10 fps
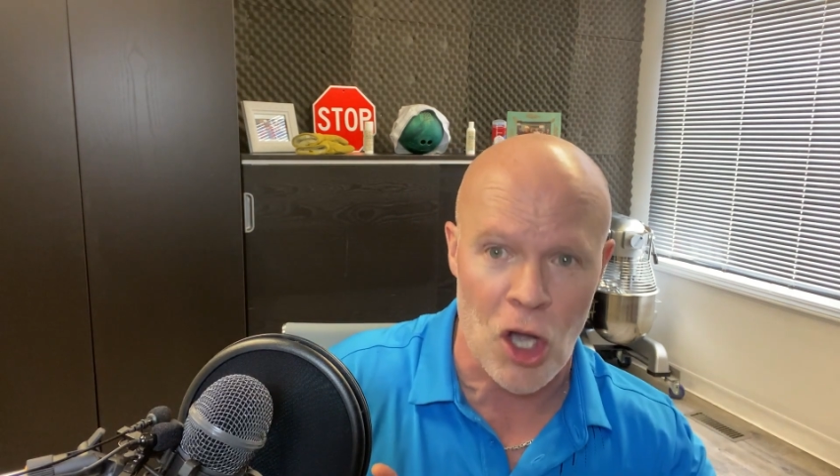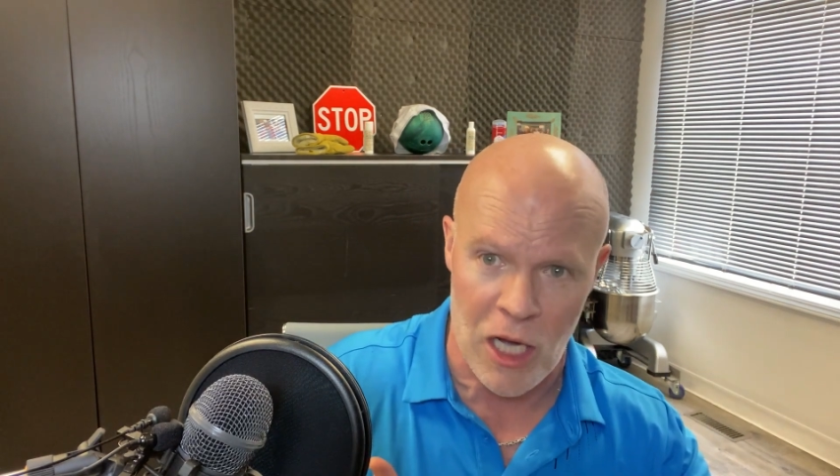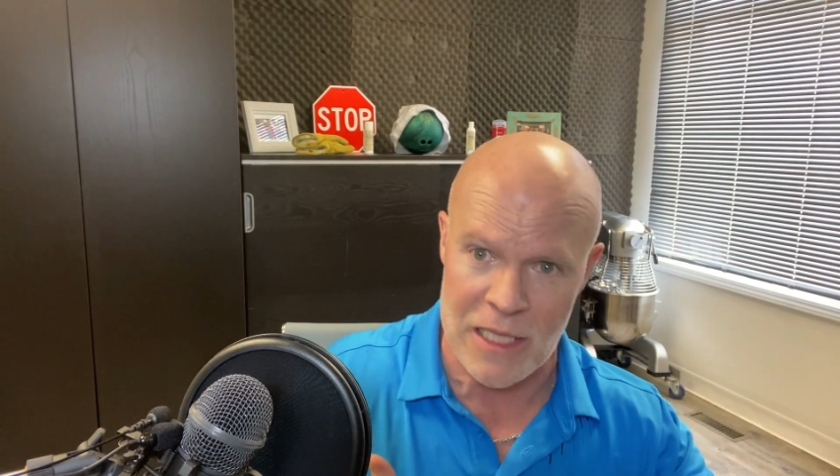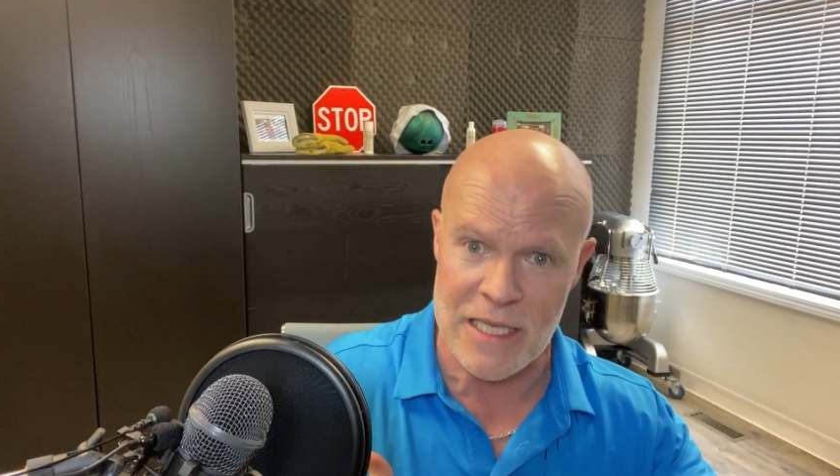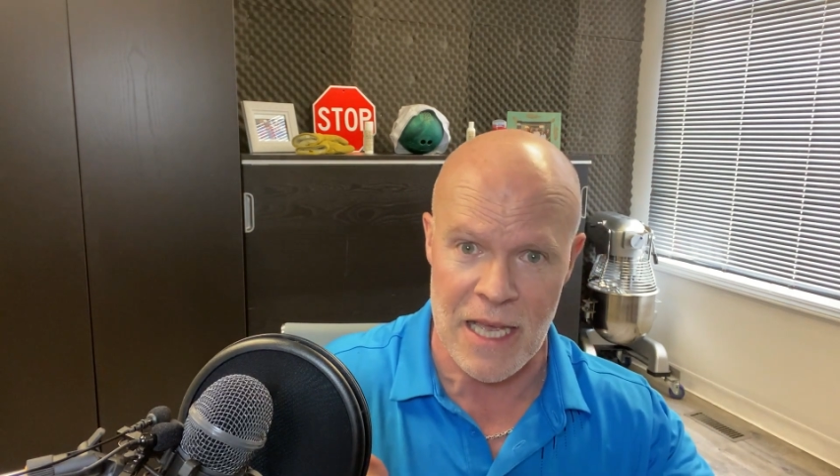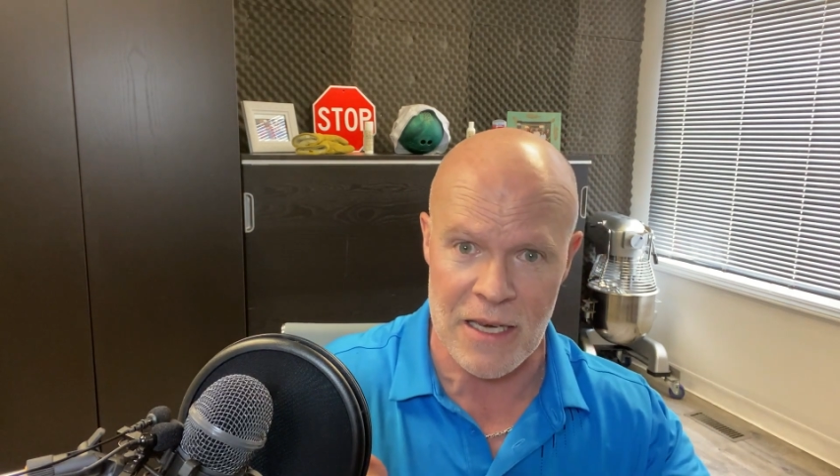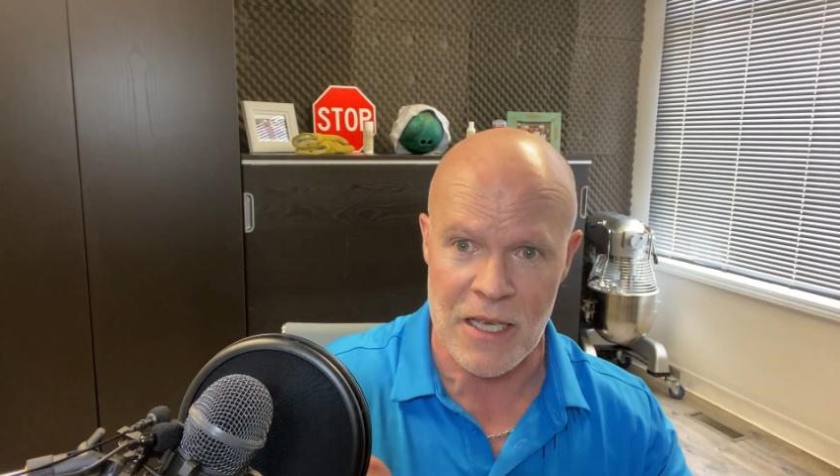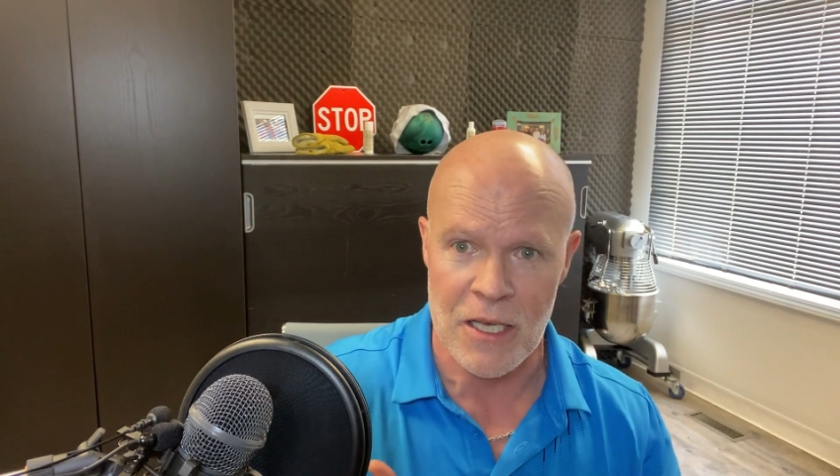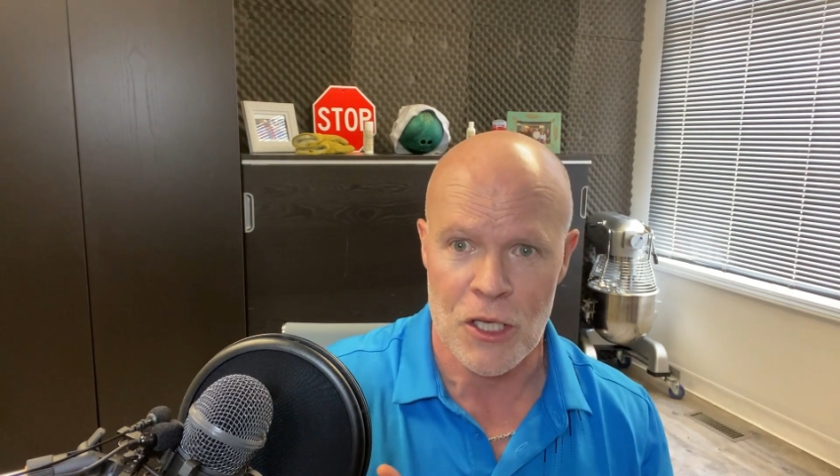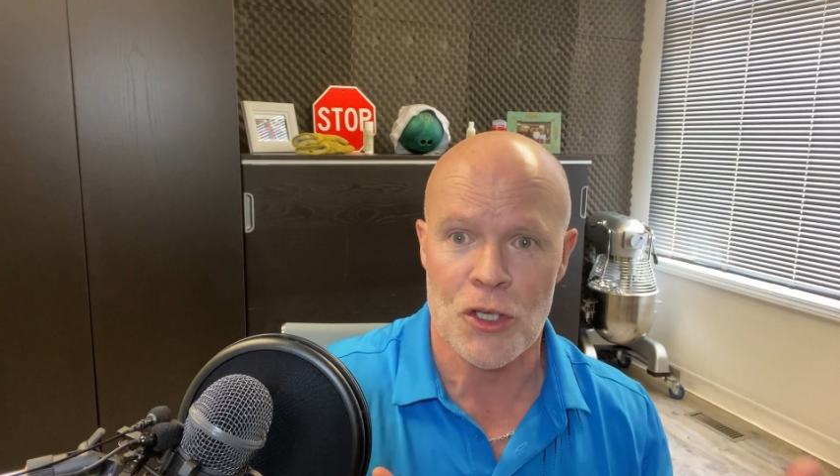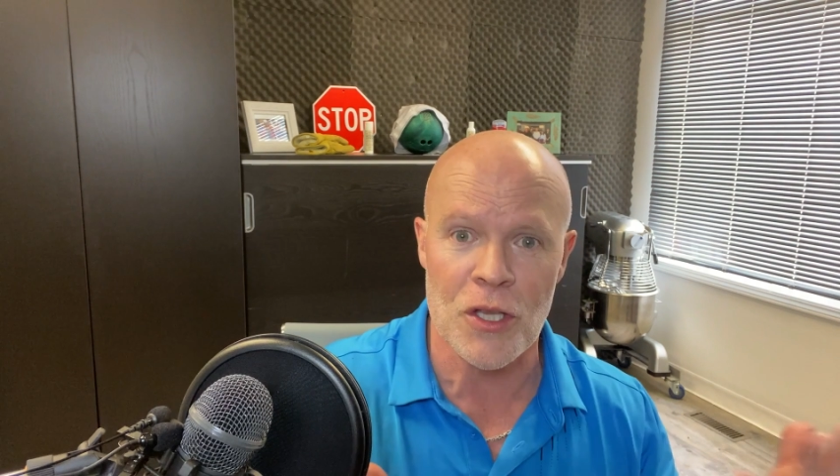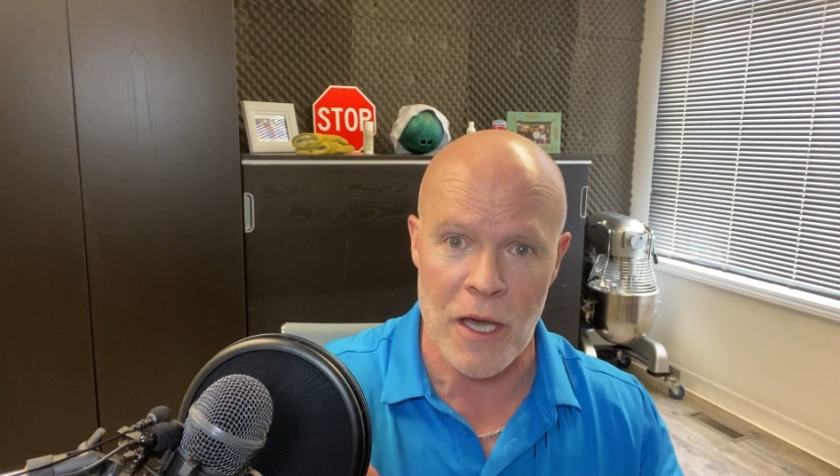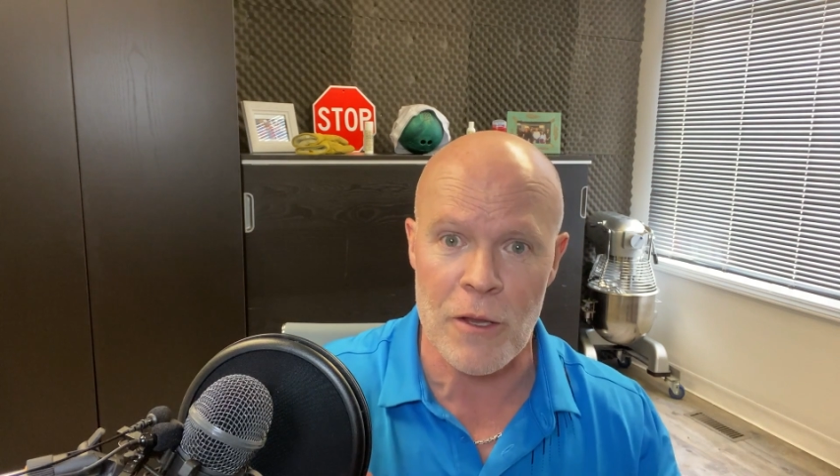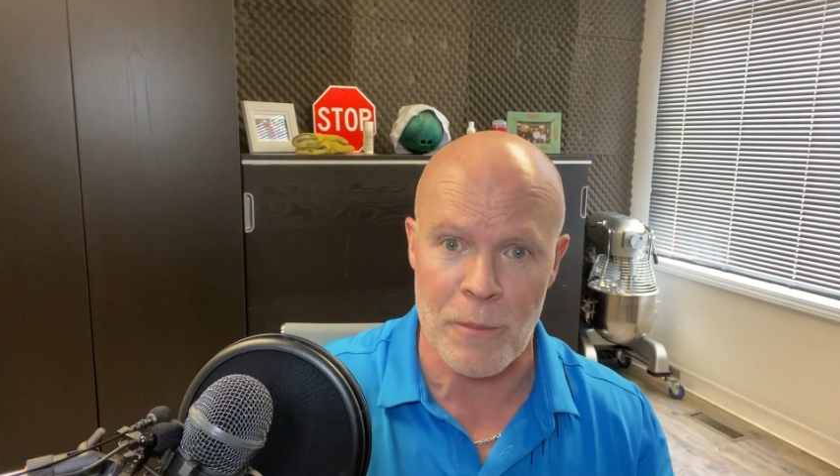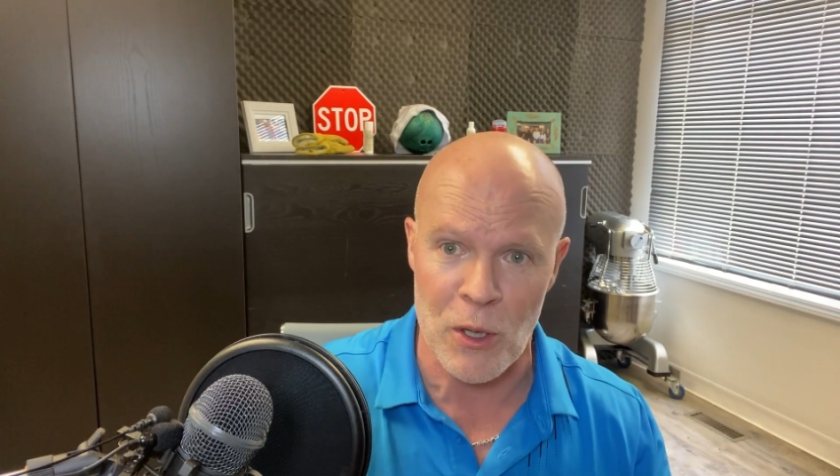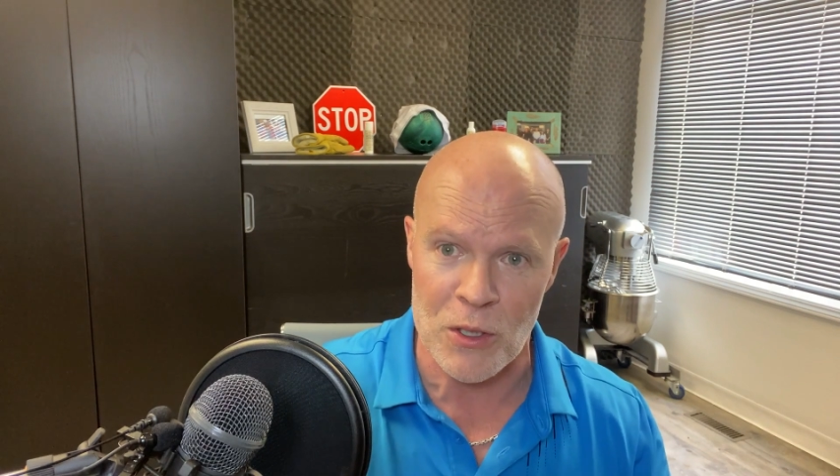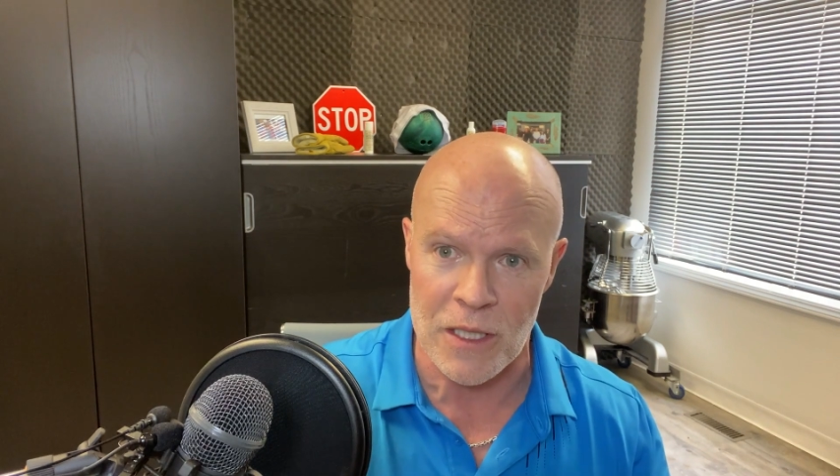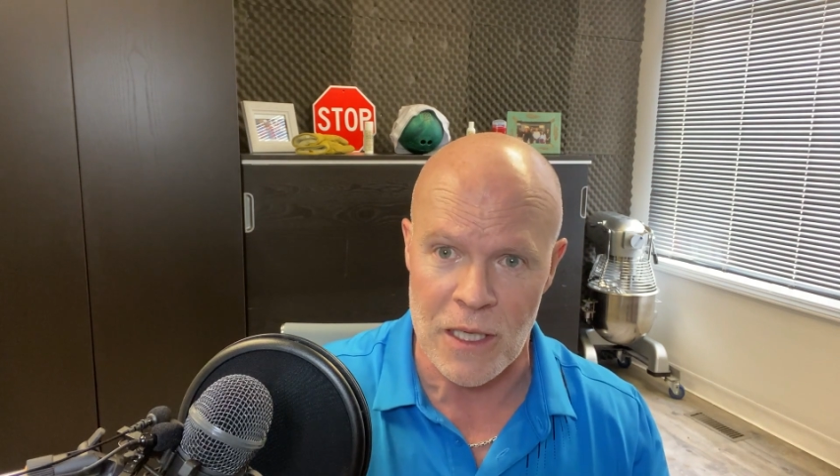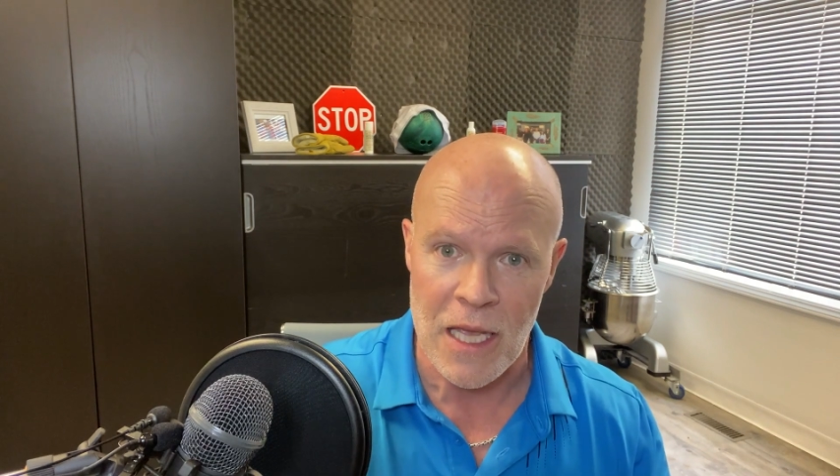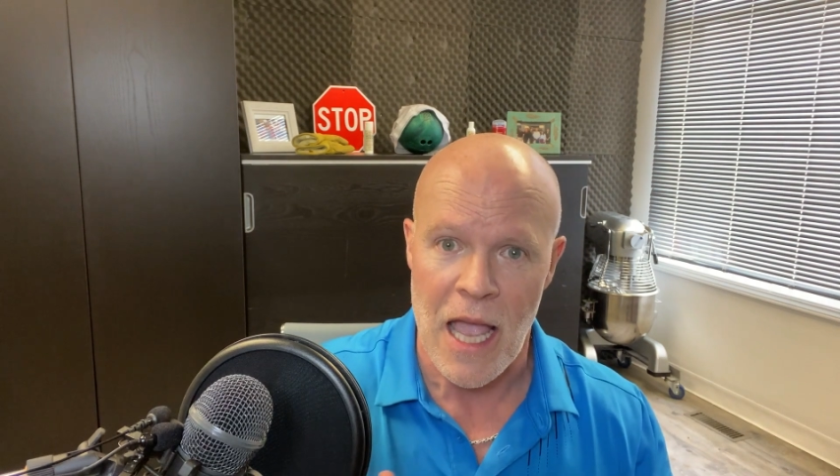content to the other
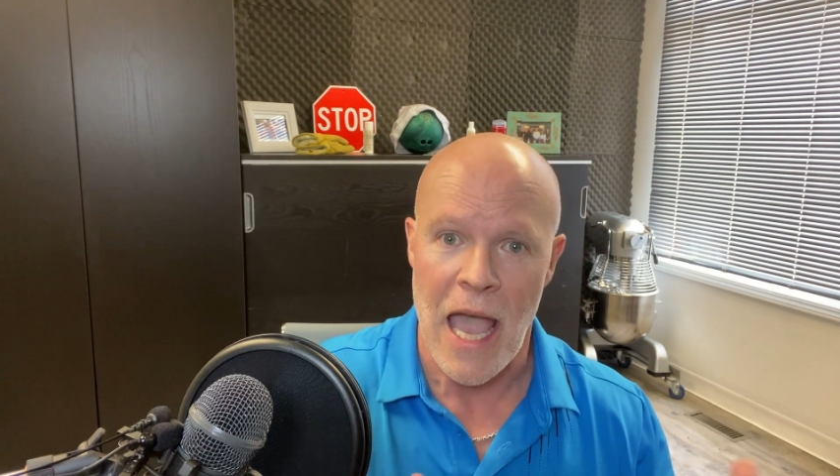person.